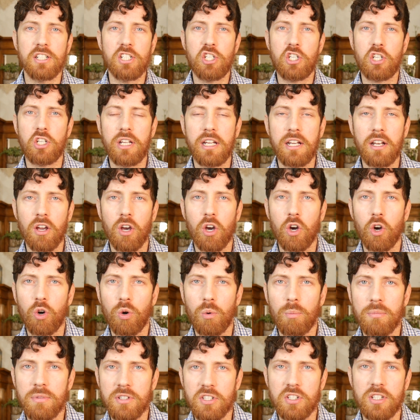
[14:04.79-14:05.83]

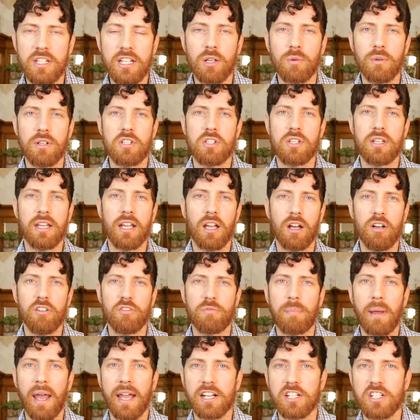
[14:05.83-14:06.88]
genome sequencing
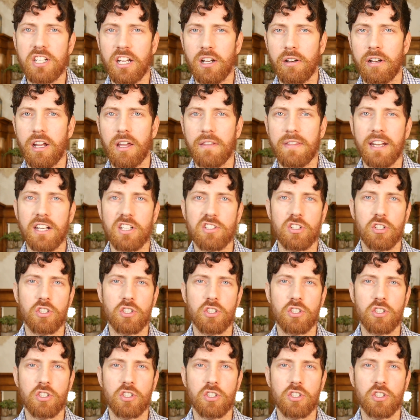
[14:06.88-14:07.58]
of bacteria that is